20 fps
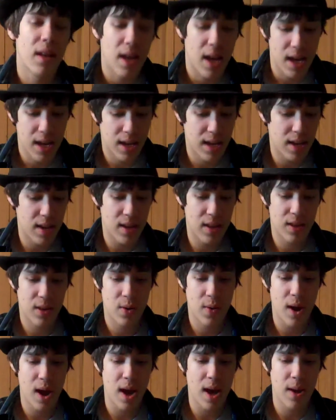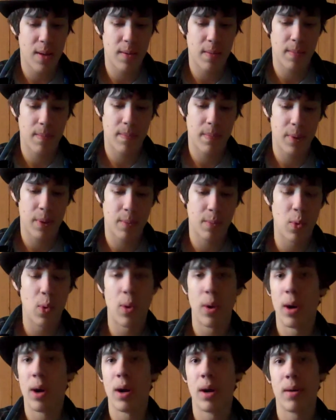I can describe
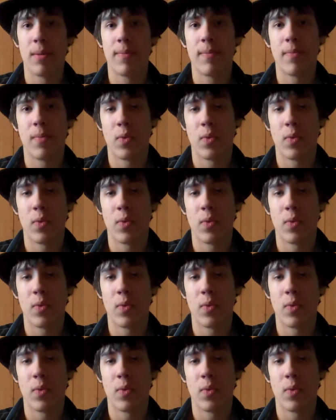more